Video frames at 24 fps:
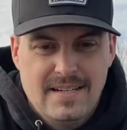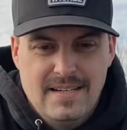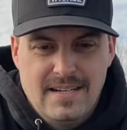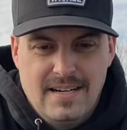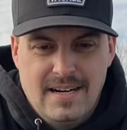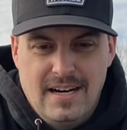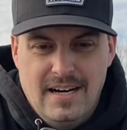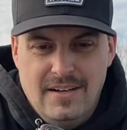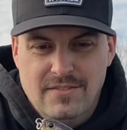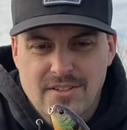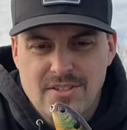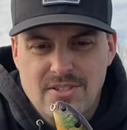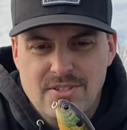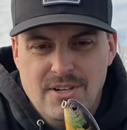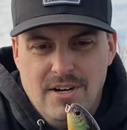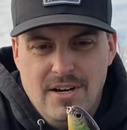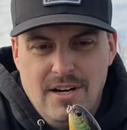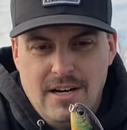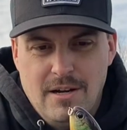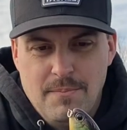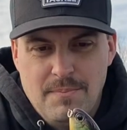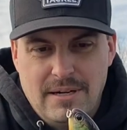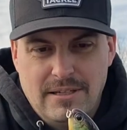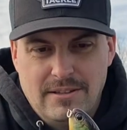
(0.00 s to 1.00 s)
And let's
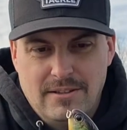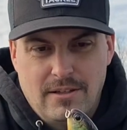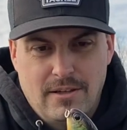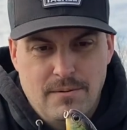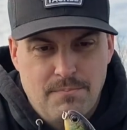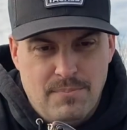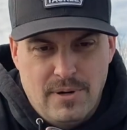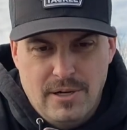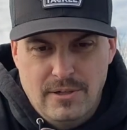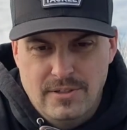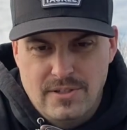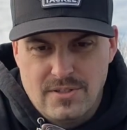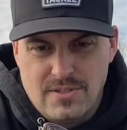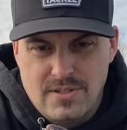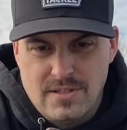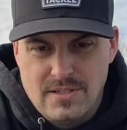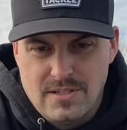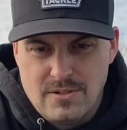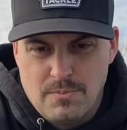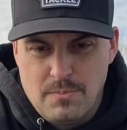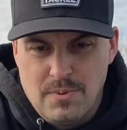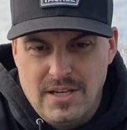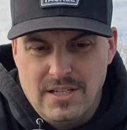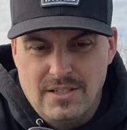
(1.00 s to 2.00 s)
talk about the components of
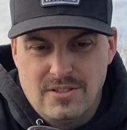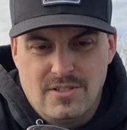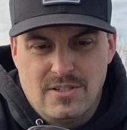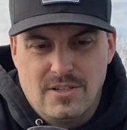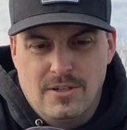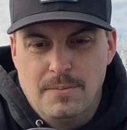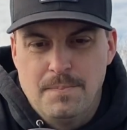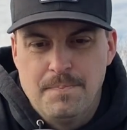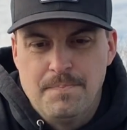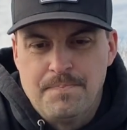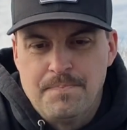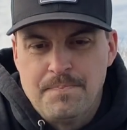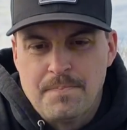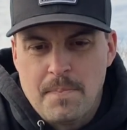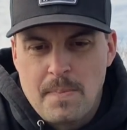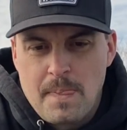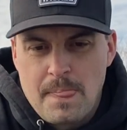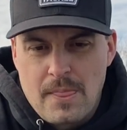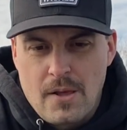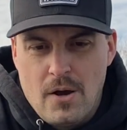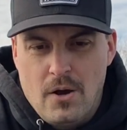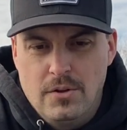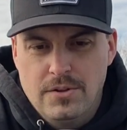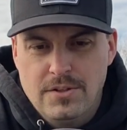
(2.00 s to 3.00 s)
this bait. So
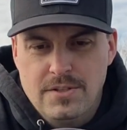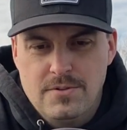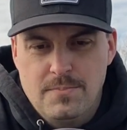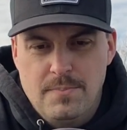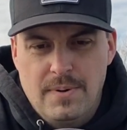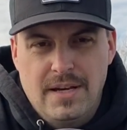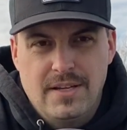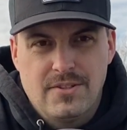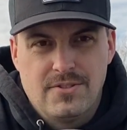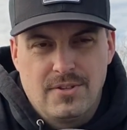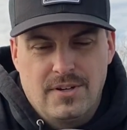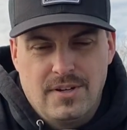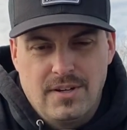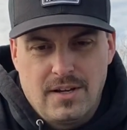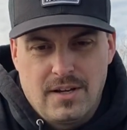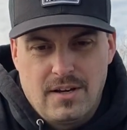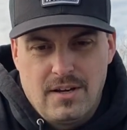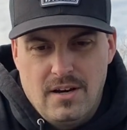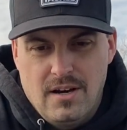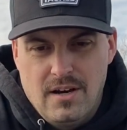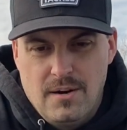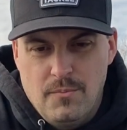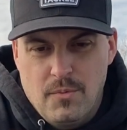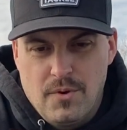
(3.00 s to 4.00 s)
all these baits are going to
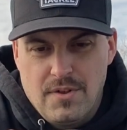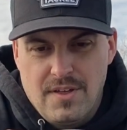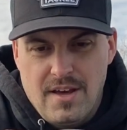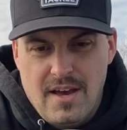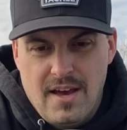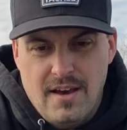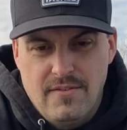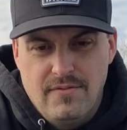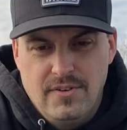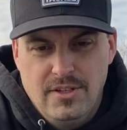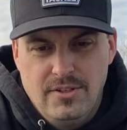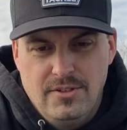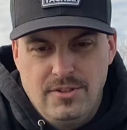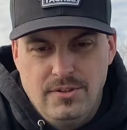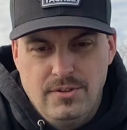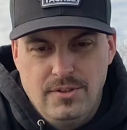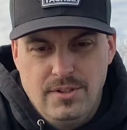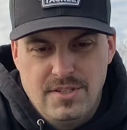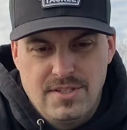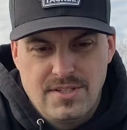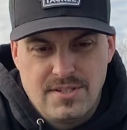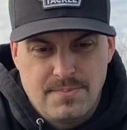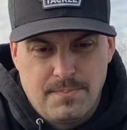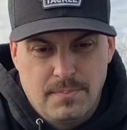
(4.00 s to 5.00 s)
come with heavy
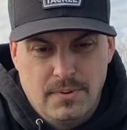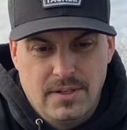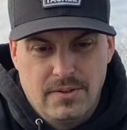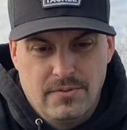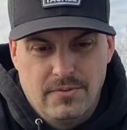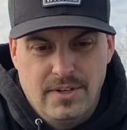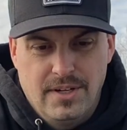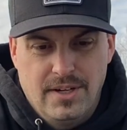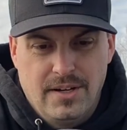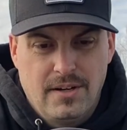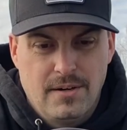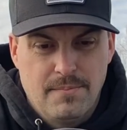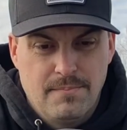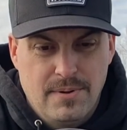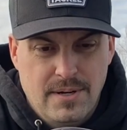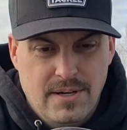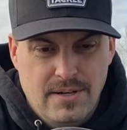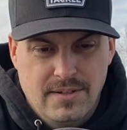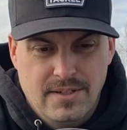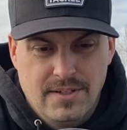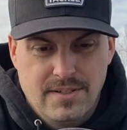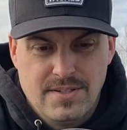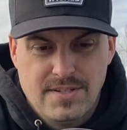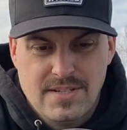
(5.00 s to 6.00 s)
duty split ring
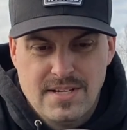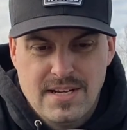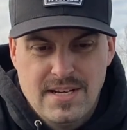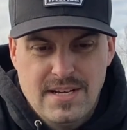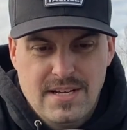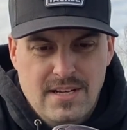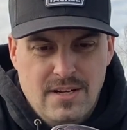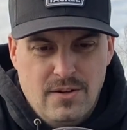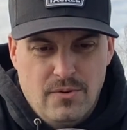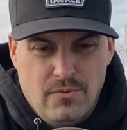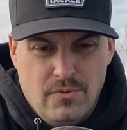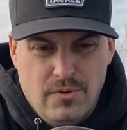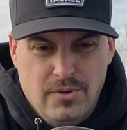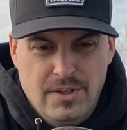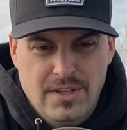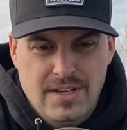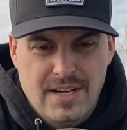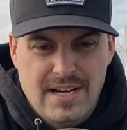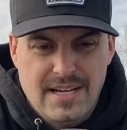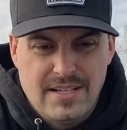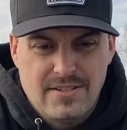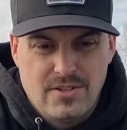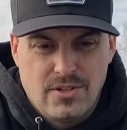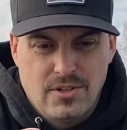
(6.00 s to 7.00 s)
components, really
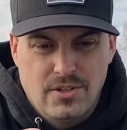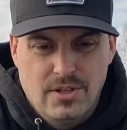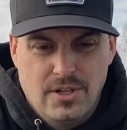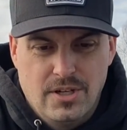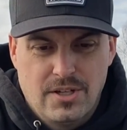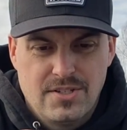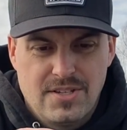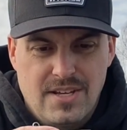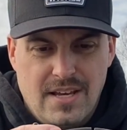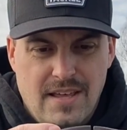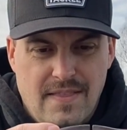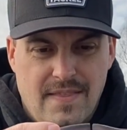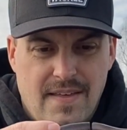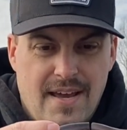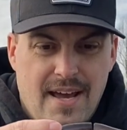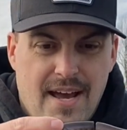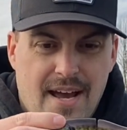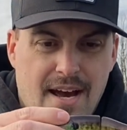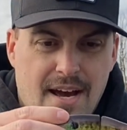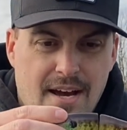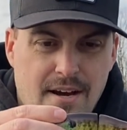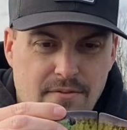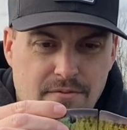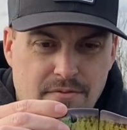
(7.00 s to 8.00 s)
nice hooks, and they
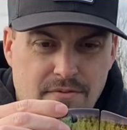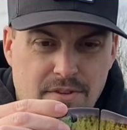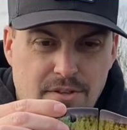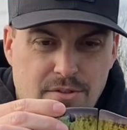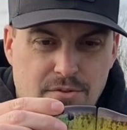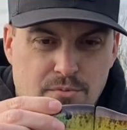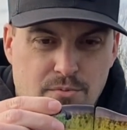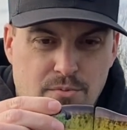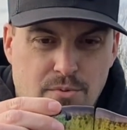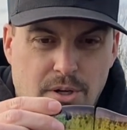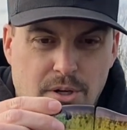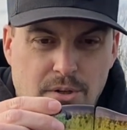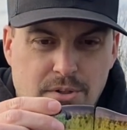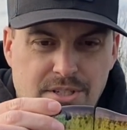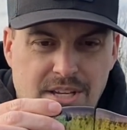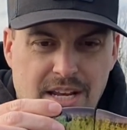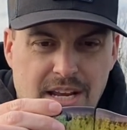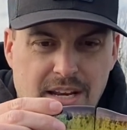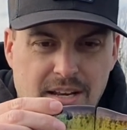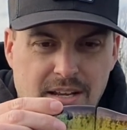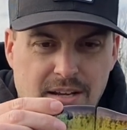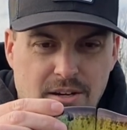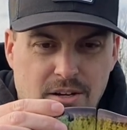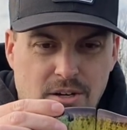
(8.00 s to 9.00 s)
have these
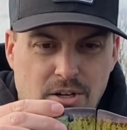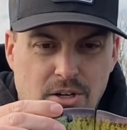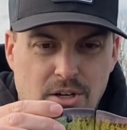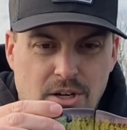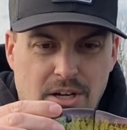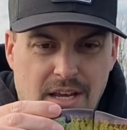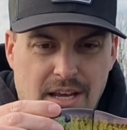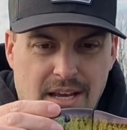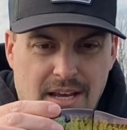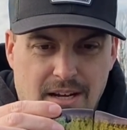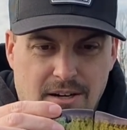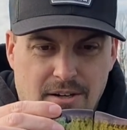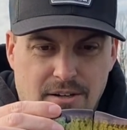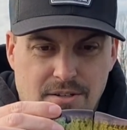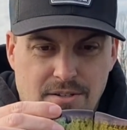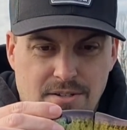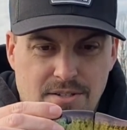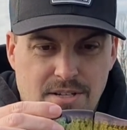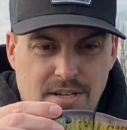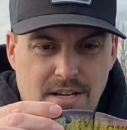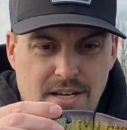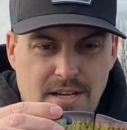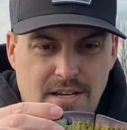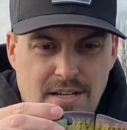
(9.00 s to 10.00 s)
rotating hook
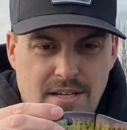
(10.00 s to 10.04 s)
hangers.